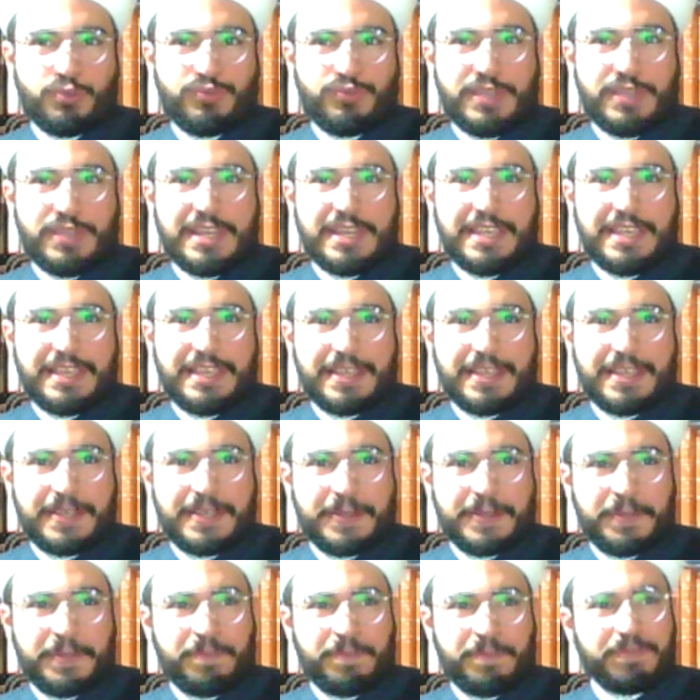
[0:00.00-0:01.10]

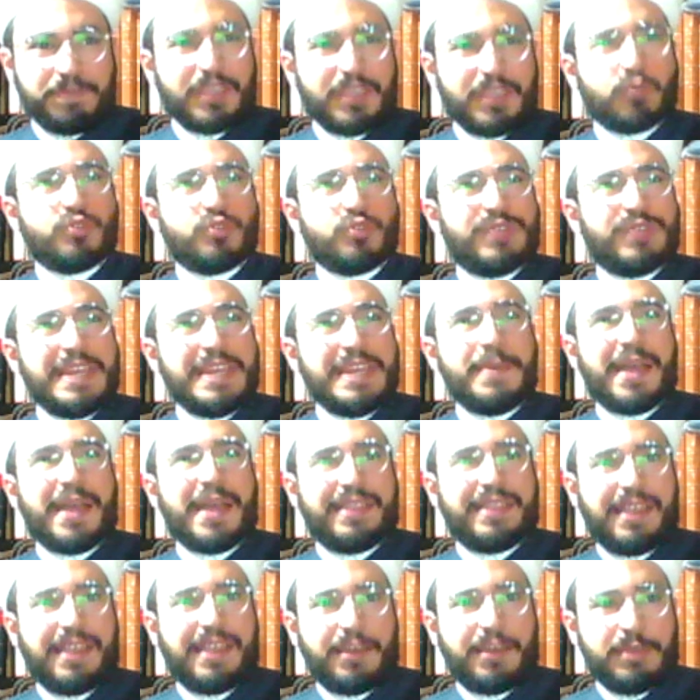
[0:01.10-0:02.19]
really
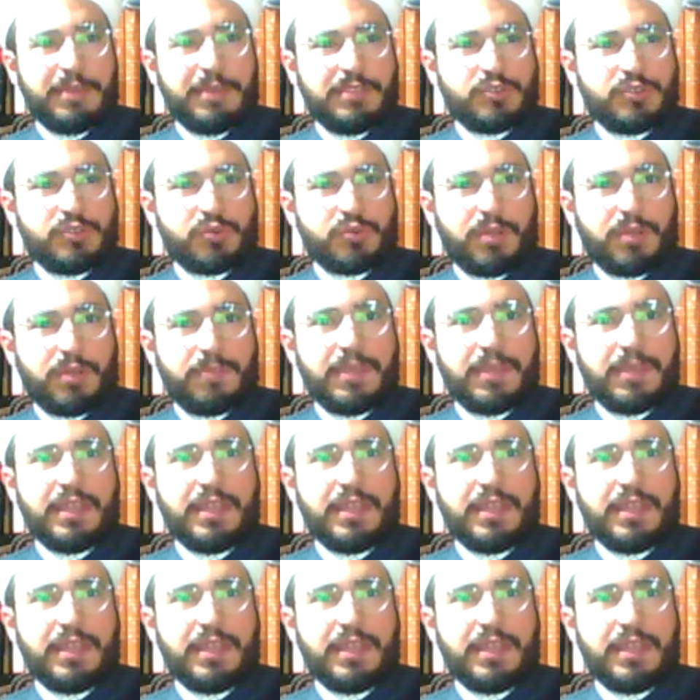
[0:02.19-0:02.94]
bad how he described